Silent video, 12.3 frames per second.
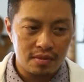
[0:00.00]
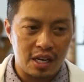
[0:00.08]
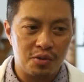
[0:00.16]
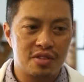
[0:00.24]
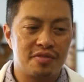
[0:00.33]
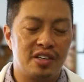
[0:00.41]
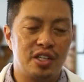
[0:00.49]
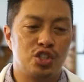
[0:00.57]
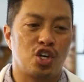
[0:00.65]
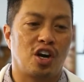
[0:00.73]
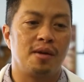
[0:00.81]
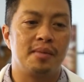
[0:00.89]
I was very
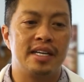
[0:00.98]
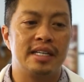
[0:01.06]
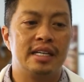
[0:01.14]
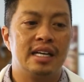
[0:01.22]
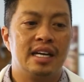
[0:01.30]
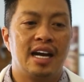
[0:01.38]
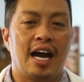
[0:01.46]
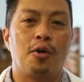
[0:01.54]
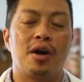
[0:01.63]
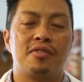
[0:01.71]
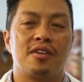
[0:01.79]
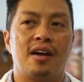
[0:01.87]
charming.
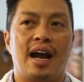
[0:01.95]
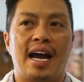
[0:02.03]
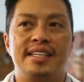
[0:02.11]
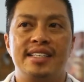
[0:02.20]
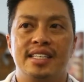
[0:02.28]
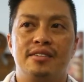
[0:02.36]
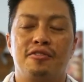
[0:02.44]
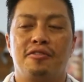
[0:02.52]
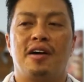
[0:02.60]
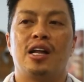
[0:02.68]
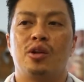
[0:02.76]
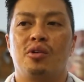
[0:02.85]
However, I didn't
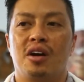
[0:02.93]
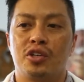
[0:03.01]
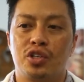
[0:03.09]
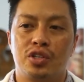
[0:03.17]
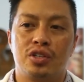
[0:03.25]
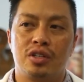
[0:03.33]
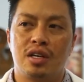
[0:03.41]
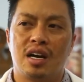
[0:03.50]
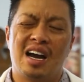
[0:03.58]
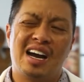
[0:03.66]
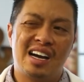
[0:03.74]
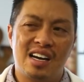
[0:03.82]
follow
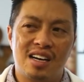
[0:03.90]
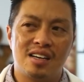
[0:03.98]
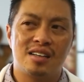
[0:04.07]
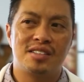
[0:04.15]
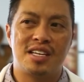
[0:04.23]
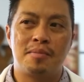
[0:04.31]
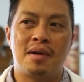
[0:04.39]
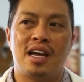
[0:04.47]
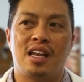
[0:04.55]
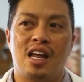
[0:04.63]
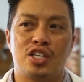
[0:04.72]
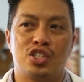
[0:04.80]
a, a
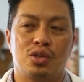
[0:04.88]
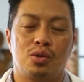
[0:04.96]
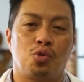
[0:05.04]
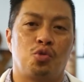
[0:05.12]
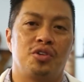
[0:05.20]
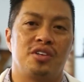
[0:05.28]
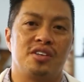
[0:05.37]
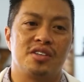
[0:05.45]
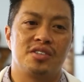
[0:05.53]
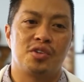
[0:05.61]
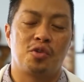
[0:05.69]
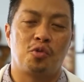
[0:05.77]
semi-logical order.
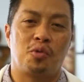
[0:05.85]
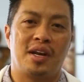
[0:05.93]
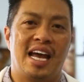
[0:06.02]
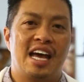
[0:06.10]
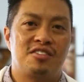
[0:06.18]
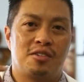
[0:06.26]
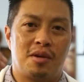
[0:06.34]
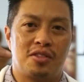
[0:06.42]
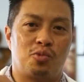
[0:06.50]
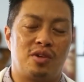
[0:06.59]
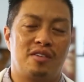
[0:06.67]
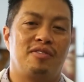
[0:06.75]
So when I asked about
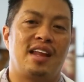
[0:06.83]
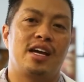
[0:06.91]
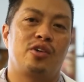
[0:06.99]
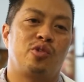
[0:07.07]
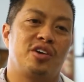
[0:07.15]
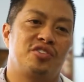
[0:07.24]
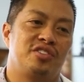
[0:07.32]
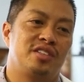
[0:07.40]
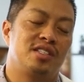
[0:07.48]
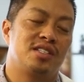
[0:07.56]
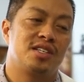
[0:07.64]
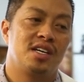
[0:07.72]
the red flag
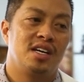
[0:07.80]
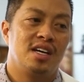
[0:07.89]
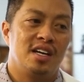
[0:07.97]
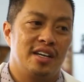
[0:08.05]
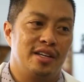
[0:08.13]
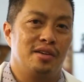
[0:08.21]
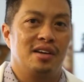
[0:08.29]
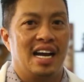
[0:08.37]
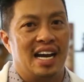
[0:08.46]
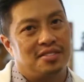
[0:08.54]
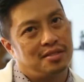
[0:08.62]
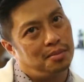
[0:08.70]
questions, you know, I
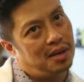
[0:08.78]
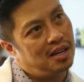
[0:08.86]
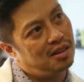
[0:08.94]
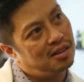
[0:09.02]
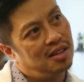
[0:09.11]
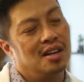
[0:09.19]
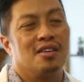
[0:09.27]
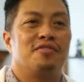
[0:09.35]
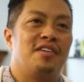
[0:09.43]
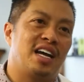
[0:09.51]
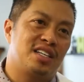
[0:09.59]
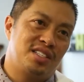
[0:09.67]
asked about
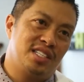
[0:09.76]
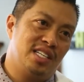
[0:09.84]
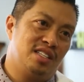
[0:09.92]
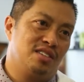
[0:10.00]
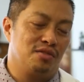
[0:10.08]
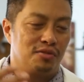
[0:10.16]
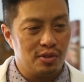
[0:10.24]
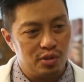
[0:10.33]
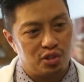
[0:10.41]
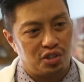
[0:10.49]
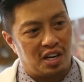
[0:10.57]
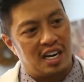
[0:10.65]
vaccines and flu
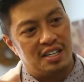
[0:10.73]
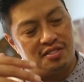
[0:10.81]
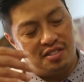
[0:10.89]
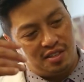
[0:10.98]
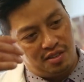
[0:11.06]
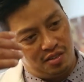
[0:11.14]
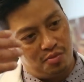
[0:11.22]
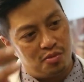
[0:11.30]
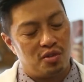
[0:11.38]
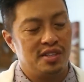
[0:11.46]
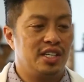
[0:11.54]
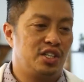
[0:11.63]
shots and
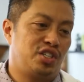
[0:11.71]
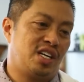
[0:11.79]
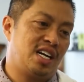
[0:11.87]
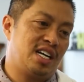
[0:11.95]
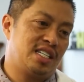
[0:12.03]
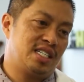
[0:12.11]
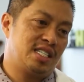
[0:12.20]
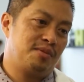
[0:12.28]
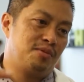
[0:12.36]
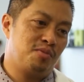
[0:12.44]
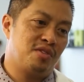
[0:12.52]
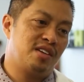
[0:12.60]
pneumonia shots,
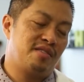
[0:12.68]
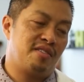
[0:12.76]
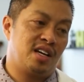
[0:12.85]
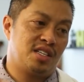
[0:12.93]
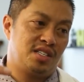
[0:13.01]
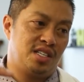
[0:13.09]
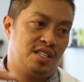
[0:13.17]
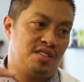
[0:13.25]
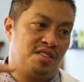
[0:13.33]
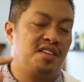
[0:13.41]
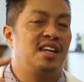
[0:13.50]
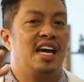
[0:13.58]
pneumonia vaccines,
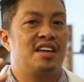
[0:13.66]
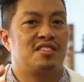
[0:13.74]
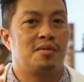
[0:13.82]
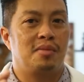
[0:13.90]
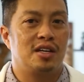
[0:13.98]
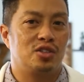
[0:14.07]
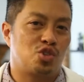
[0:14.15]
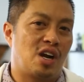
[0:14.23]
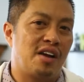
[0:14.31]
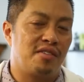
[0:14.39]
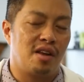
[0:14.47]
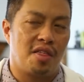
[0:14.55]
and then I asked about
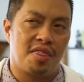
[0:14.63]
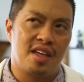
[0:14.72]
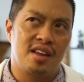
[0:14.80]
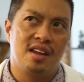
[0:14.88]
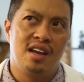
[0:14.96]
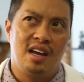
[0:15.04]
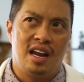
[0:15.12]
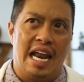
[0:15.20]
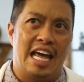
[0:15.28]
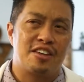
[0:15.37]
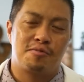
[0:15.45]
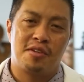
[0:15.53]
travel and then
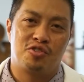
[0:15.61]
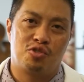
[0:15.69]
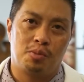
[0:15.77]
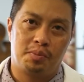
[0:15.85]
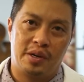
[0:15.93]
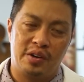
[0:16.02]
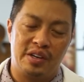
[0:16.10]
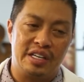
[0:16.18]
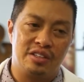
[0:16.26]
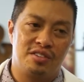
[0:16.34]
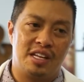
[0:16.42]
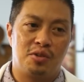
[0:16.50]
last menstrual
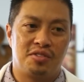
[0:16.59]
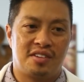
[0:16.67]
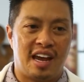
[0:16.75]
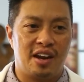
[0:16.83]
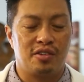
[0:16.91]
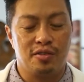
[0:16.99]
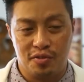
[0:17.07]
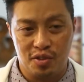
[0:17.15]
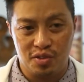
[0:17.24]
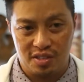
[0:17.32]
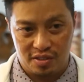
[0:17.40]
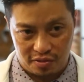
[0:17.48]
period. So that was kind of
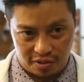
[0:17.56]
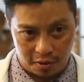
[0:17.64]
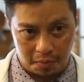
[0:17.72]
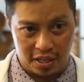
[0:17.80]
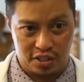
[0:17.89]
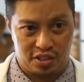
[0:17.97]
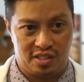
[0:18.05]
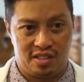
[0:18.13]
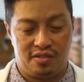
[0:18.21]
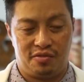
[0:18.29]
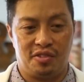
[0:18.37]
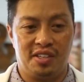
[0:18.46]
confusing for the patient
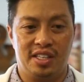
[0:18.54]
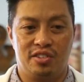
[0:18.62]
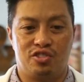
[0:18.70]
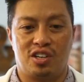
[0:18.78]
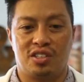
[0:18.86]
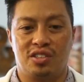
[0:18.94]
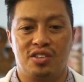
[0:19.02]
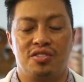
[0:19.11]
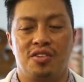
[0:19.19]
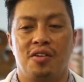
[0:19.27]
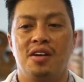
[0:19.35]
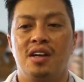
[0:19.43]
and for the instructor.
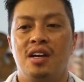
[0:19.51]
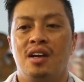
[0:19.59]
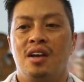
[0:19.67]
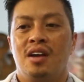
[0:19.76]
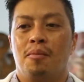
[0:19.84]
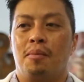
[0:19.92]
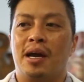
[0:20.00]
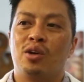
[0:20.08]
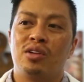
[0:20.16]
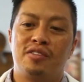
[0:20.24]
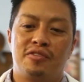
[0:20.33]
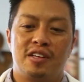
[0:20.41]
So my
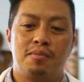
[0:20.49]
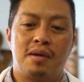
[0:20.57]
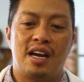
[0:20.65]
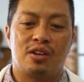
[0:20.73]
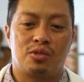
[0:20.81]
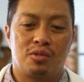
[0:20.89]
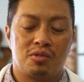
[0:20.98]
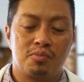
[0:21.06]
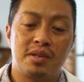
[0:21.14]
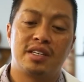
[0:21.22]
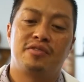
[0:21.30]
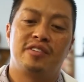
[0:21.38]
only feedback
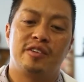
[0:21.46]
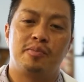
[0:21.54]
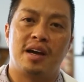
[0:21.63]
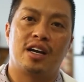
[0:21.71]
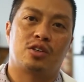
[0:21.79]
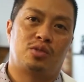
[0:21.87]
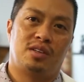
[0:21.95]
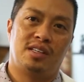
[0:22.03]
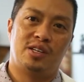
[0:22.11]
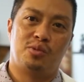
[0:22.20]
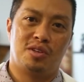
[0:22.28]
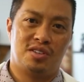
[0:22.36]
big feedback
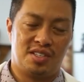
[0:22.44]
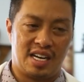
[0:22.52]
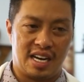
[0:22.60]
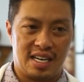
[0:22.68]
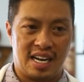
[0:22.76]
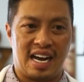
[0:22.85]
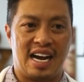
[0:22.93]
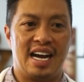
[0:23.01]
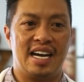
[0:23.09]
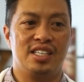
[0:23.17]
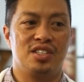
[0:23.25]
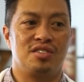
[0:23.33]
really was that
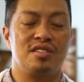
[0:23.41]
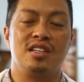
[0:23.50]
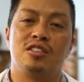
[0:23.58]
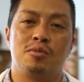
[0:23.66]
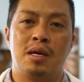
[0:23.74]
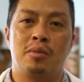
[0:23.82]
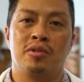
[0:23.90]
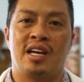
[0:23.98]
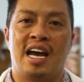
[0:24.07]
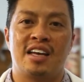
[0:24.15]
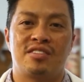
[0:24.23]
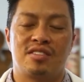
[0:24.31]
I just needed to be able to
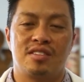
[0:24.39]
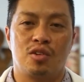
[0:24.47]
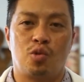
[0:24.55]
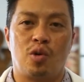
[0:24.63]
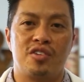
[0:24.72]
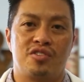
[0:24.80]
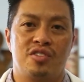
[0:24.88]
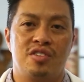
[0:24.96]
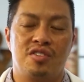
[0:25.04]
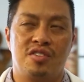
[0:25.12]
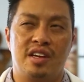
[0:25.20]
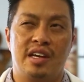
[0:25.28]
ask the
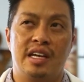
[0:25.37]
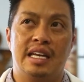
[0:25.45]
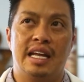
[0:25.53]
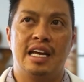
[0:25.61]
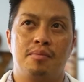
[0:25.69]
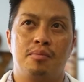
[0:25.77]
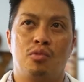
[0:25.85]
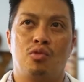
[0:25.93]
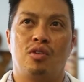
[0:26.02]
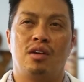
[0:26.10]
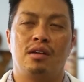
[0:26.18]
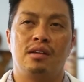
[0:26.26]
questions in
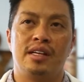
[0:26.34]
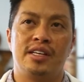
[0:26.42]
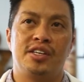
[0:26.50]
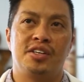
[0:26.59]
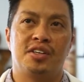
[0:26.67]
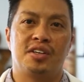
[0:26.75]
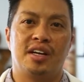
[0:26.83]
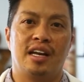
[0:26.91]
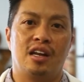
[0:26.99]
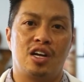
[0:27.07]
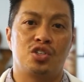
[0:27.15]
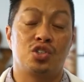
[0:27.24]
more linear
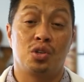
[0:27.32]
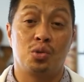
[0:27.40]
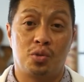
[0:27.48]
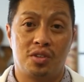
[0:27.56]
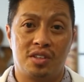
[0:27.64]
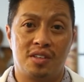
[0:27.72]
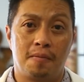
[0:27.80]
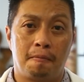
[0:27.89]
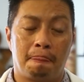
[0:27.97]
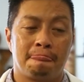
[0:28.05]
and logical order.